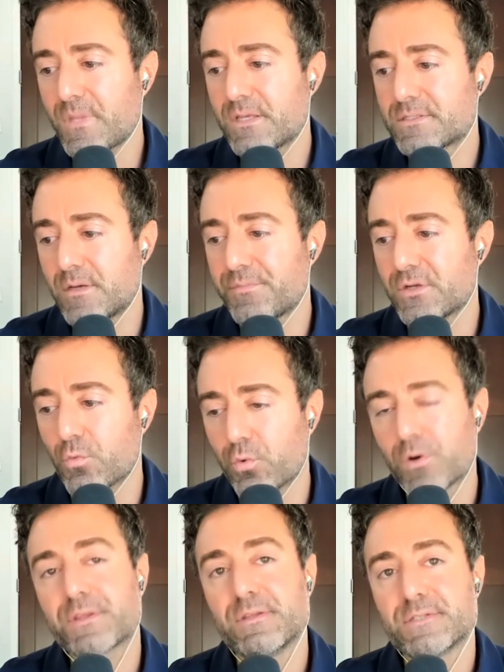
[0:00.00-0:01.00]
something
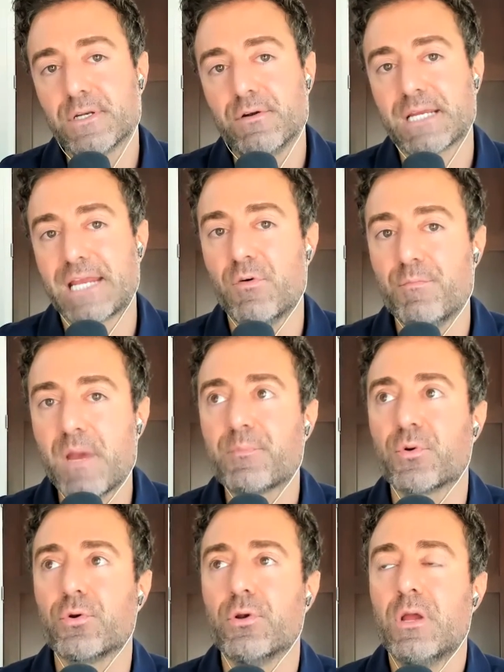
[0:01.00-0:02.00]
worth considering. And
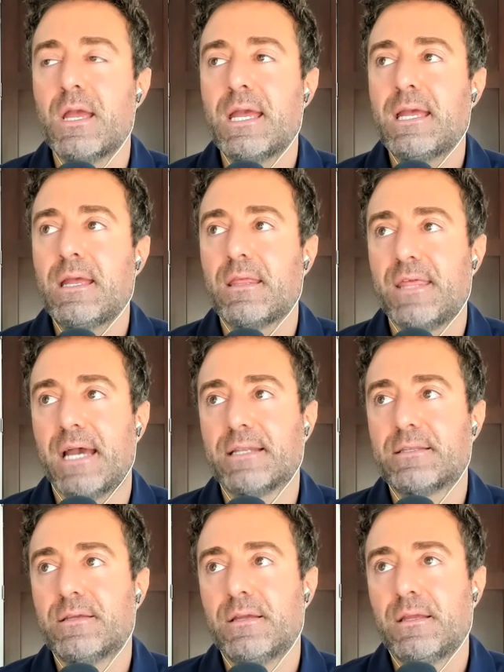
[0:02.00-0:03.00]
remember
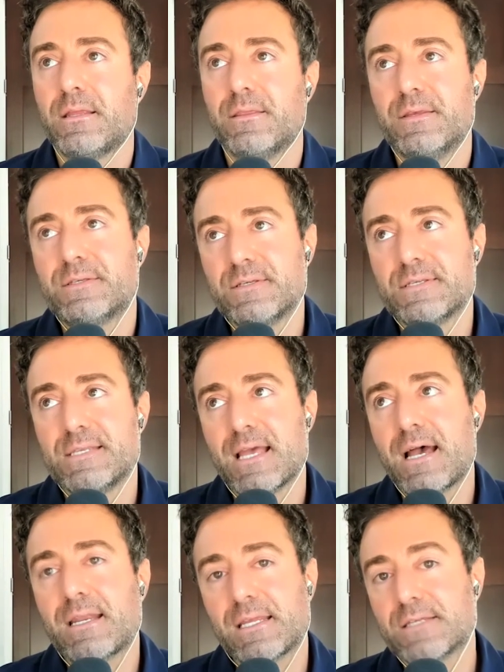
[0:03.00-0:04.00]
that this is
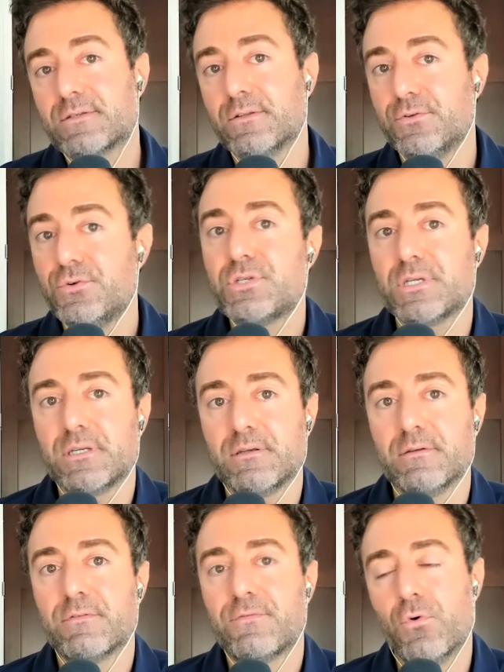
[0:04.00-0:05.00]
not a
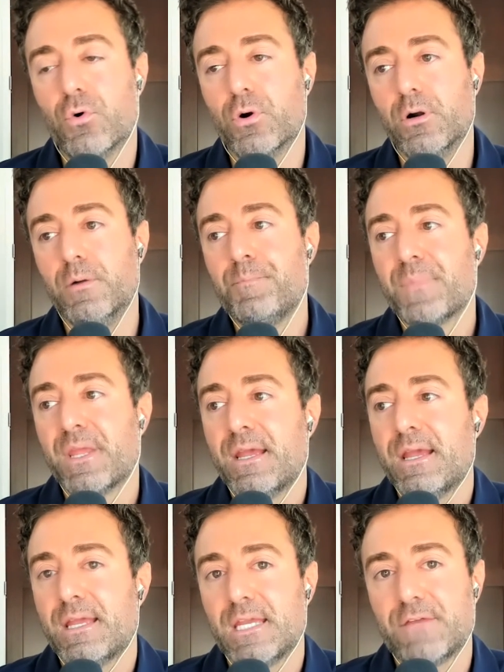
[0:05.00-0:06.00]
solution for
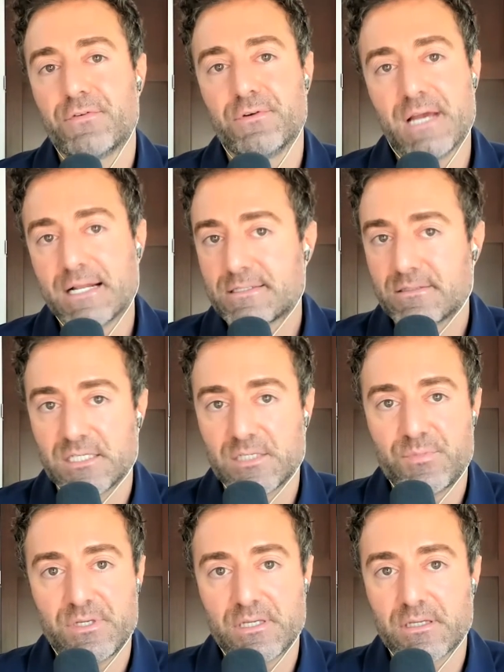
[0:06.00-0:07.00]
if you're not
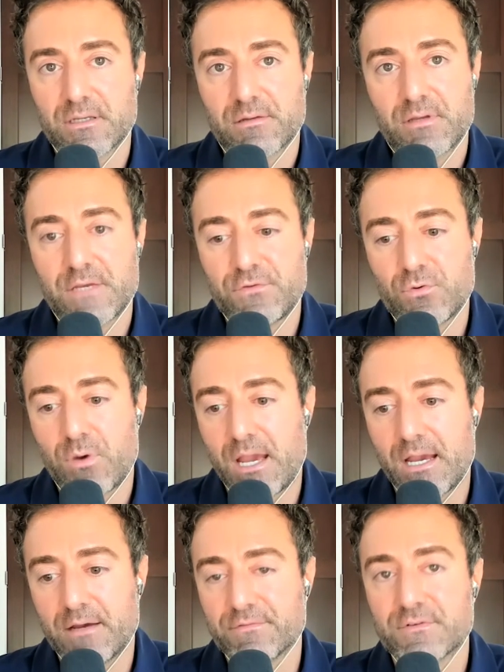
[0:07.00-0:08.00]
sleeping, if you
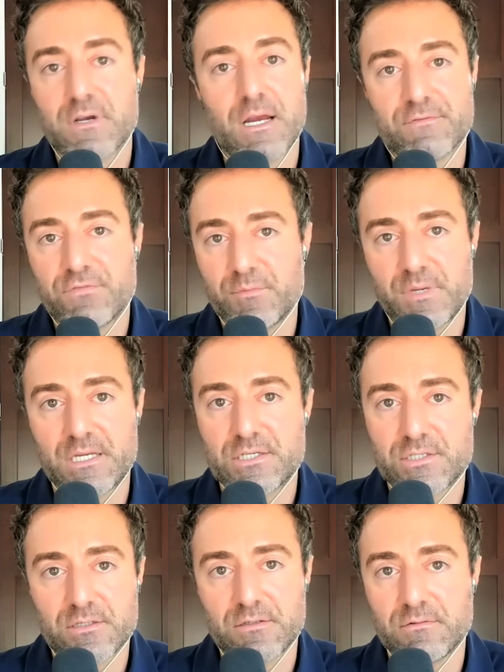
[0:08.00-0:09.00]
have gut
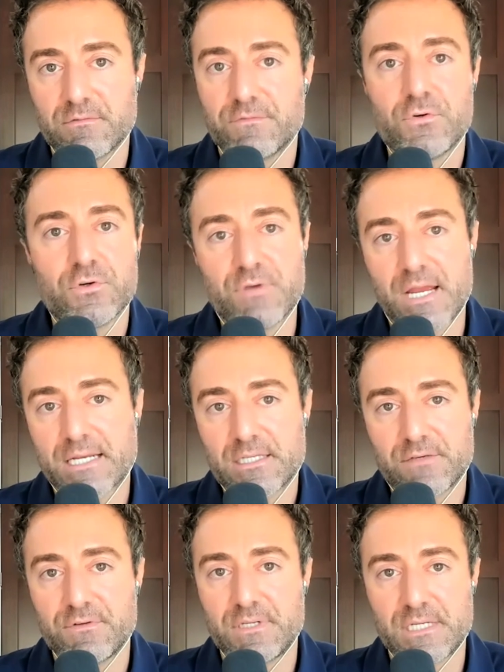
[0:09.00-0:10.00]
inflammation, food
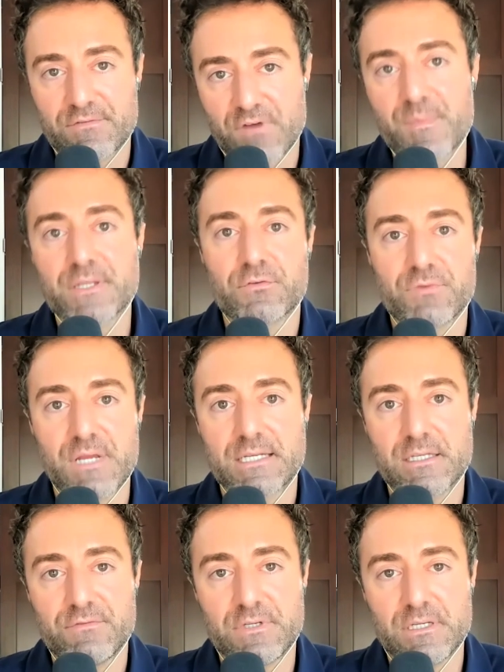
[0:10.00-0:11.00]
reactivity, environmental
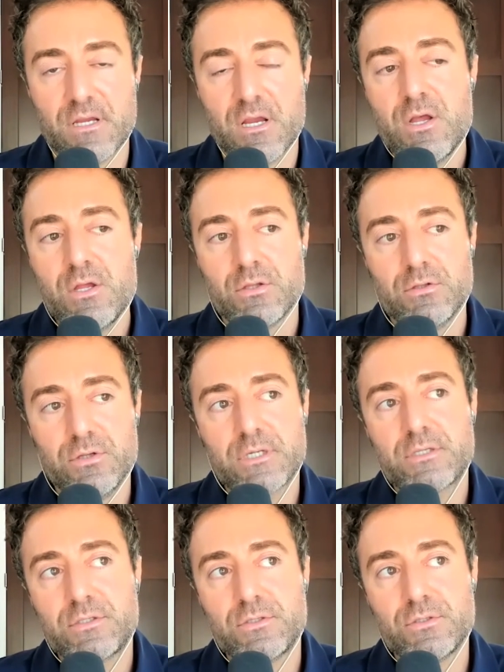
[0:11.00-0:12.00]
reactivity.
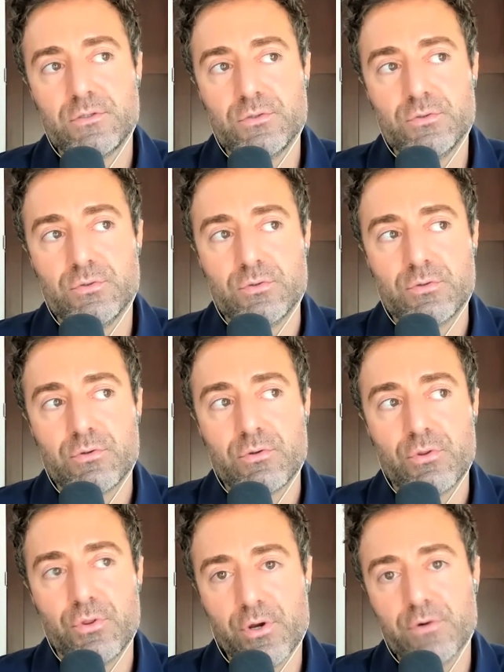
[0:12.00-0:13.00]
Look to
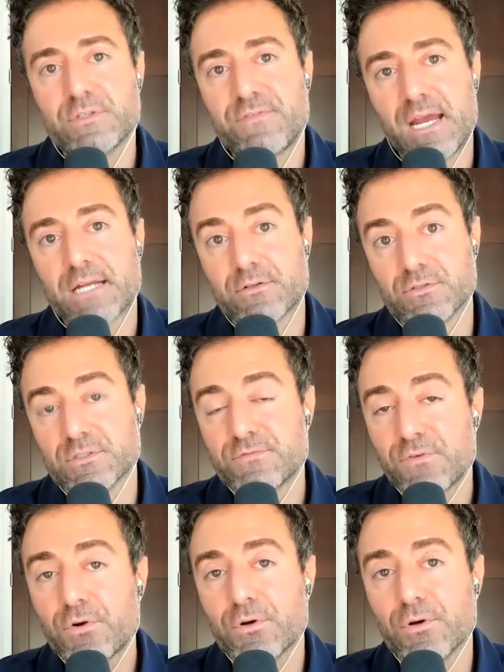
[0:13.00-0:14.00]
those factors
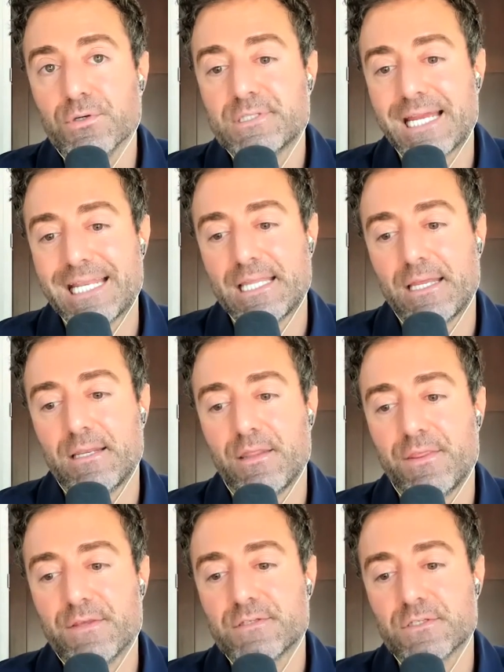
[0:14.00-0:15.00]
first, and then
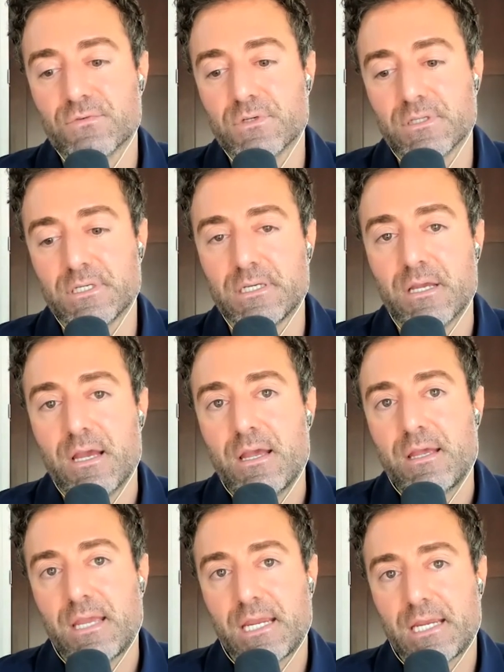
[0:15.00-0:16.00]
this is really
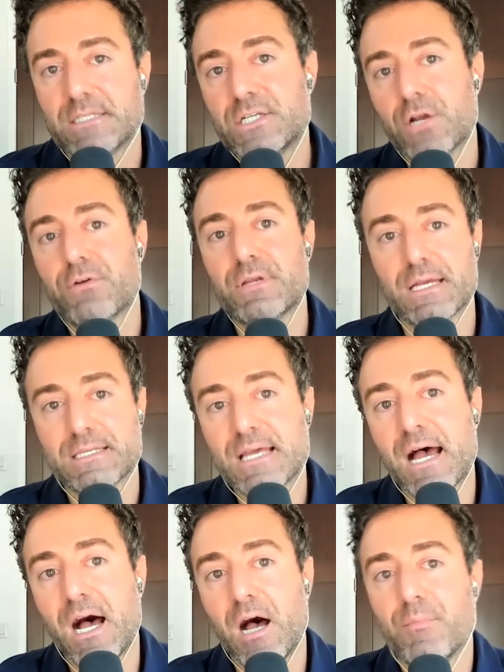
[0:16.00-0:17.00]
a cherry on
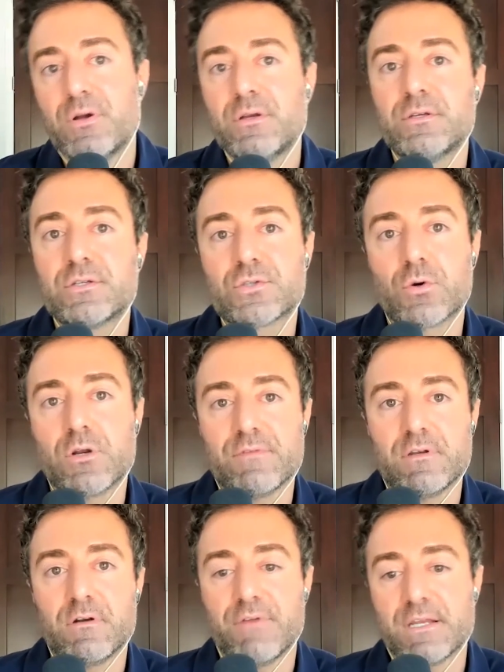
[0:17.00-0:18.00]
top sort of
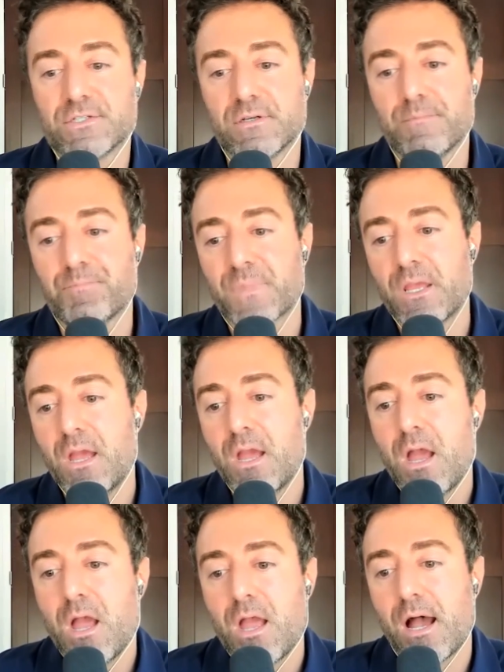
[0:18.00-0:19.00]
intervention.
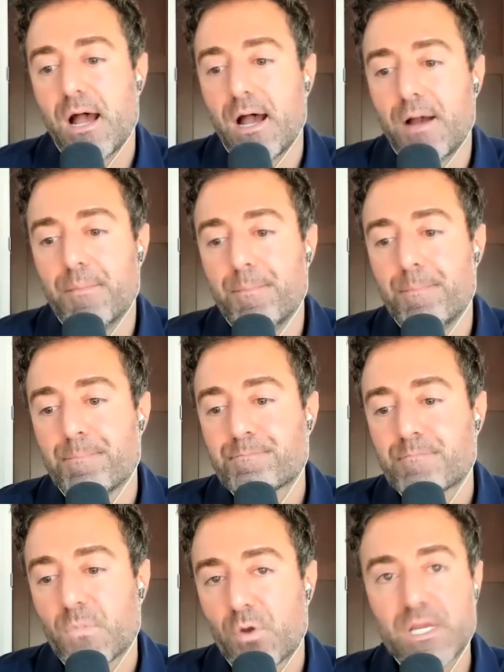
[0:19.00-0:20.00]
Um,
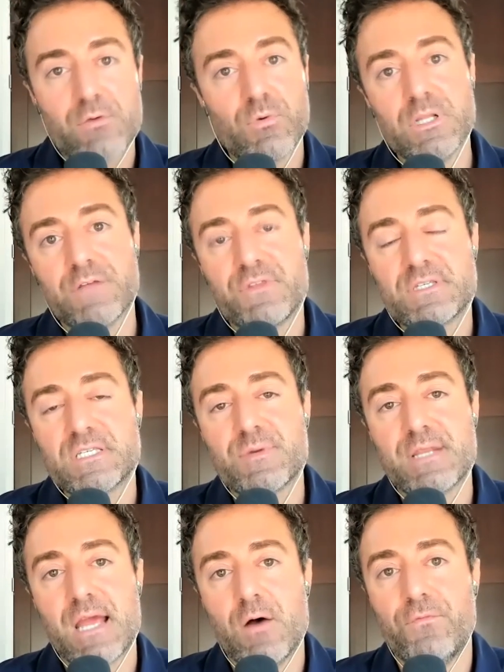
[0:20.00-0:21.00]
okay, well, if this has
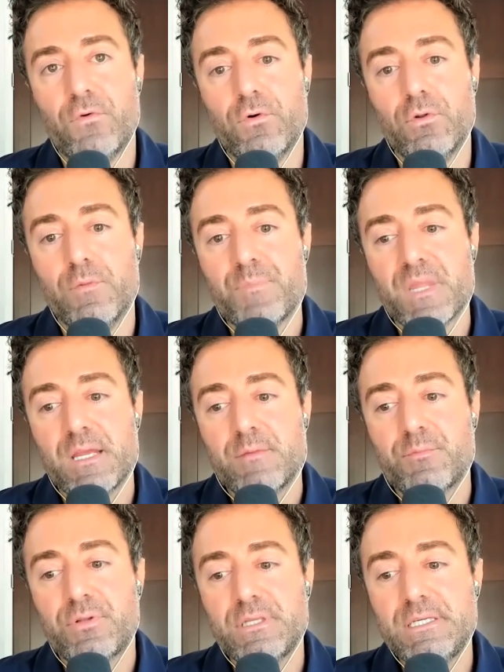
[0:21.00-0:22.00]
been helpful,
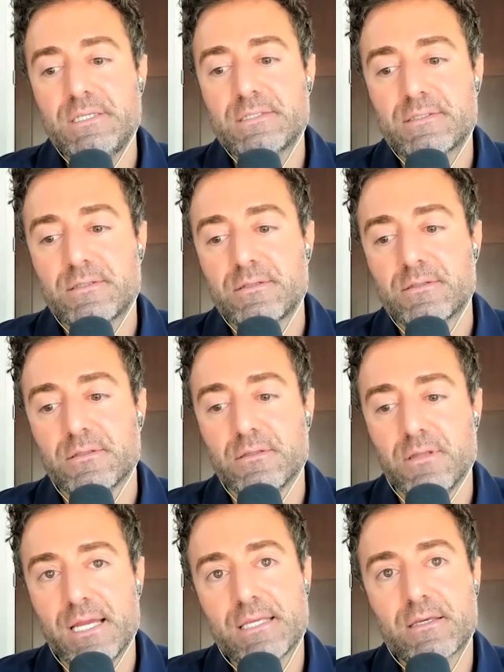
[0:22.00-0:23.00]
please
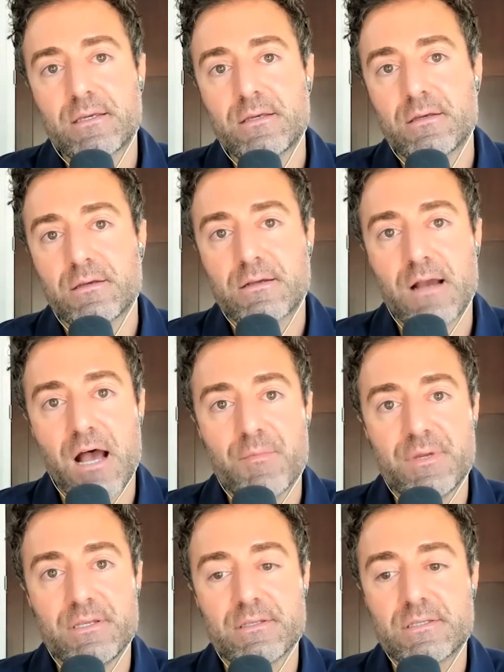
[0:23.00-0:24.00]
like,
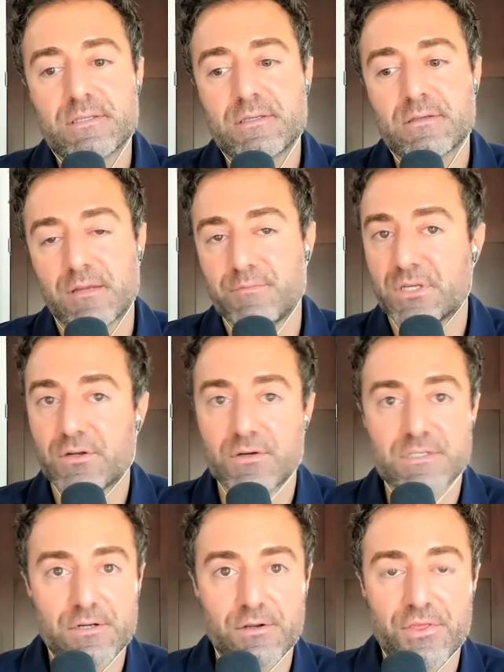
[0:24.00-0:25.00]
comment. I'd be
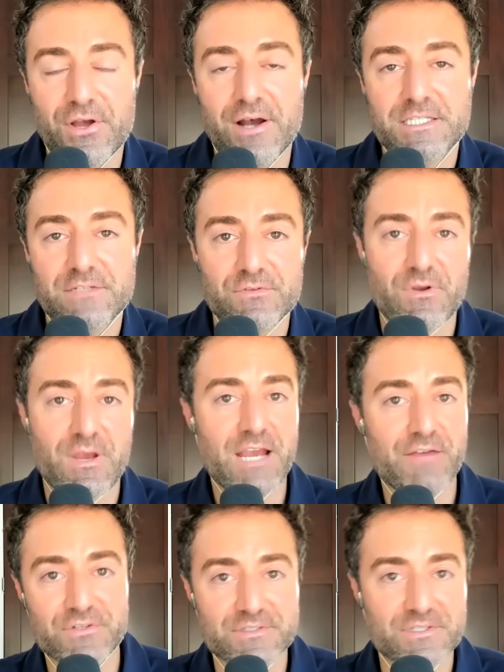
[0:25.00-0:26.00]
curious to hear your thoughts if you
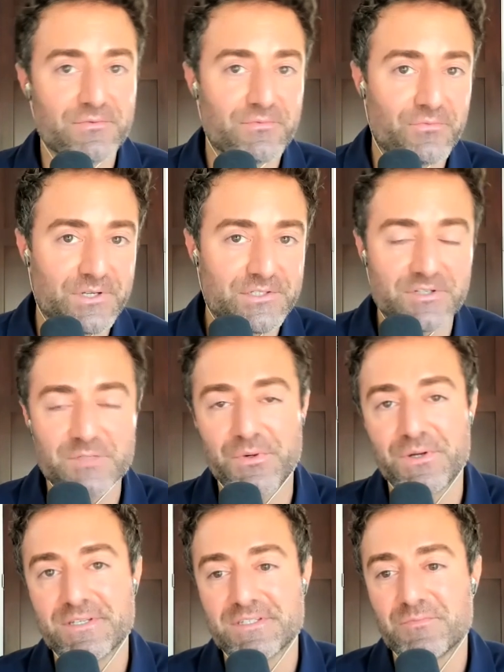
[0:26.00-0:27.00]
have used it, what your
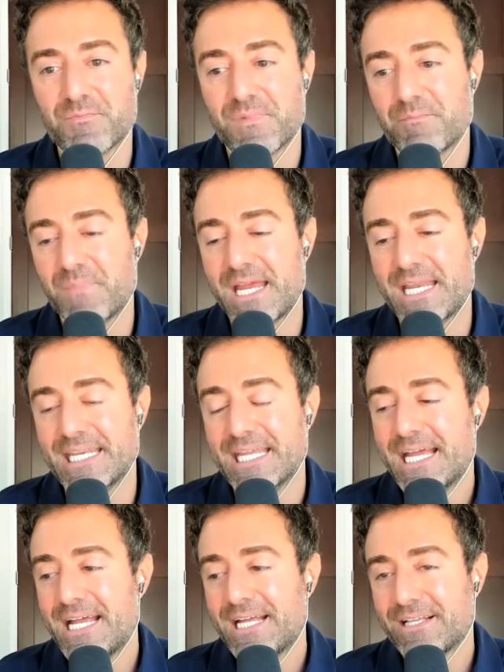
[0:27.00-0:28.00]
experience has been.
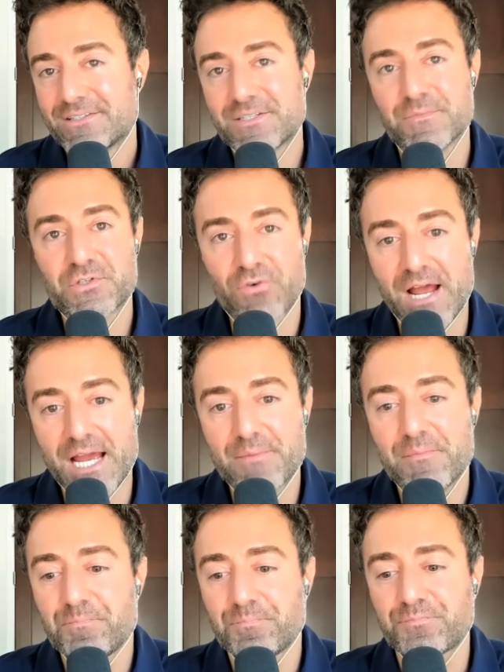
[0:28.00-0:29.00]
Subscribe.